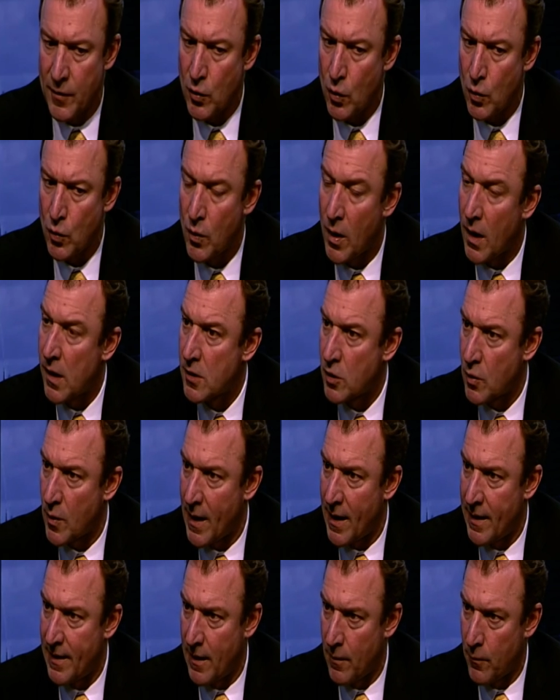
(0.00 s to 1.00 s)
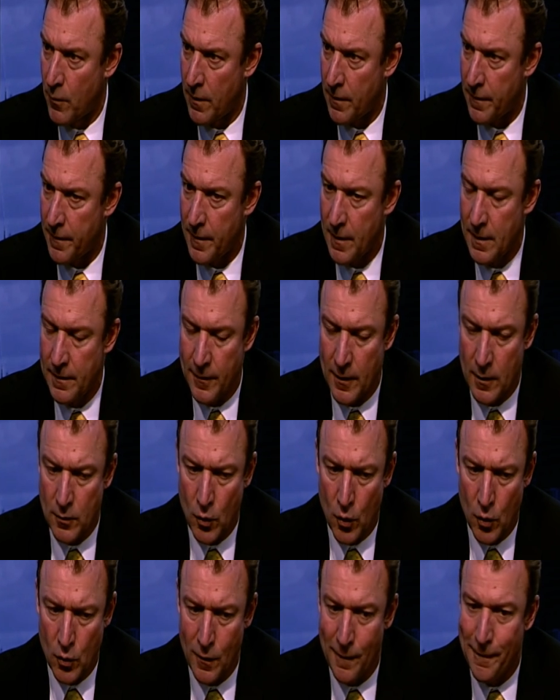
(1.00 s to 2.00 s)
I talk to ultra high net worth, if I
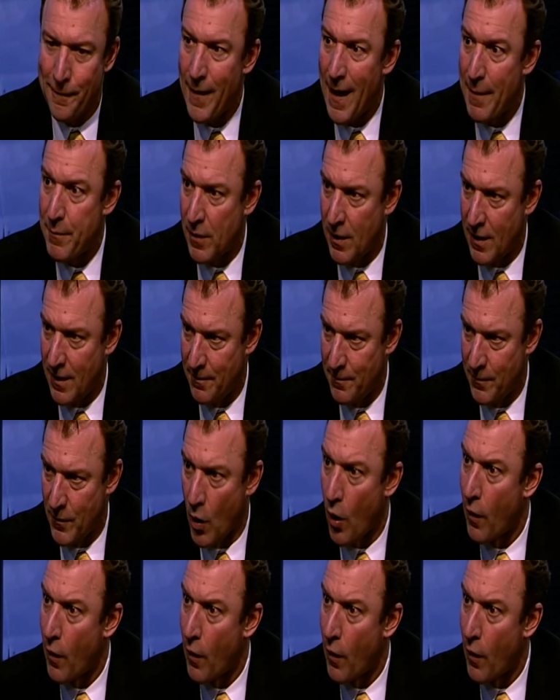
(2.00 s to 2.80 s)
talk to family